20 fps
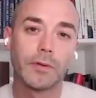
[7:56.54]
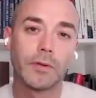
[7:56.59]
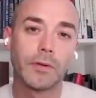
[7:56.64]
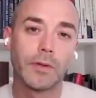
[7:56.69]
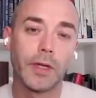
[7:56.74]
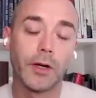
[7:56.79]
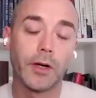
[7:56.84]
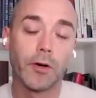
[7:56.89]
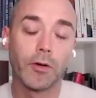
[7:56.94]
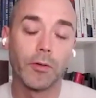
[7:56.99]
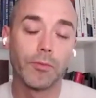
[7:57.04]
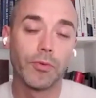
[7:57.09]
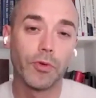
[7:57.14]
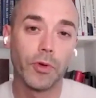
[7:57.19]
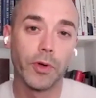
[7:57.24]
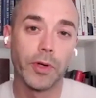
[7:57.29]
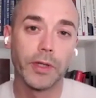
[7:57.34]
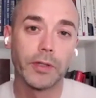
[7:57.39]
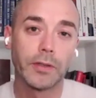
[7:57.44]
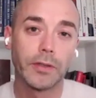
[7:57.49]
that are
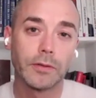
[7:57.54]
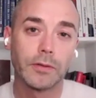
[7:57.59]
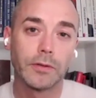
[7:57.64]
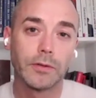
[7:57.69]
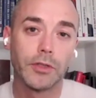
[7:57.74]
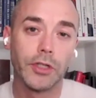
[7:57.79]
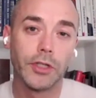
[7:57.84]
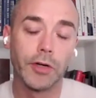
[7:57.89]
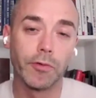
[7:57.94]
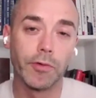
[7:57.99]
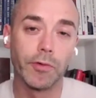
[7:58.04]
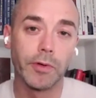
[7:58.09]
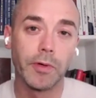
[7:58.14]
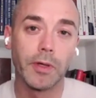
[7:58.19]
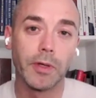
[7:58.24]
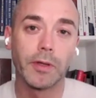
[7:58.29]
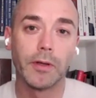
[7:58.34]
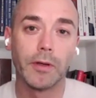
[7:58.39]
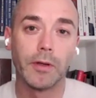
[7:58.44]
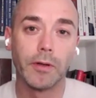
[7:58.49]
employed
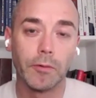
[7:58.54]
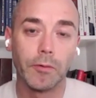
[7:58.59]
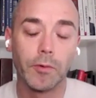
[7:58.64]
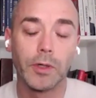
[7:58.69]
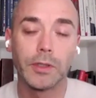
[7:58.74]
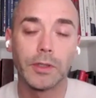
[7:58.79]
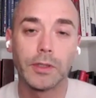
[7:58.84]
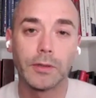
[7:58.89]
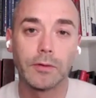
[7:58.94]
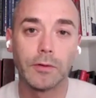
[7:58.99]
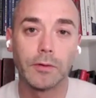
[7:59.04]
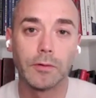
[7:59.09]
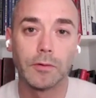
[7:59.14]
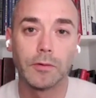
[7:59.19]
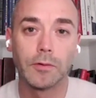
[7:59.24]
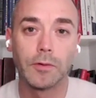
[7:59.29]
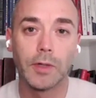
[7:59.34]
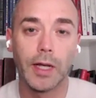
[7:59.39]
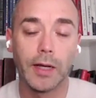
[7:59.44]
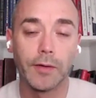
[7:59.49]
generally, want
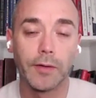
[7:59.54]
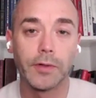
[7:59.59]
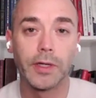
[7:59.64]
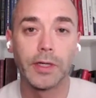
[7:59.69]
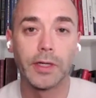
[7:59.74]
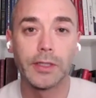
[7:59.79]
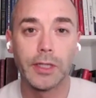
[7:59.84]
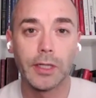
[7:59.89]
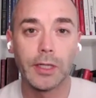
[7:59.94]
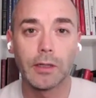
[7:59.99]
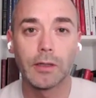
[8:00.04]
to have a nice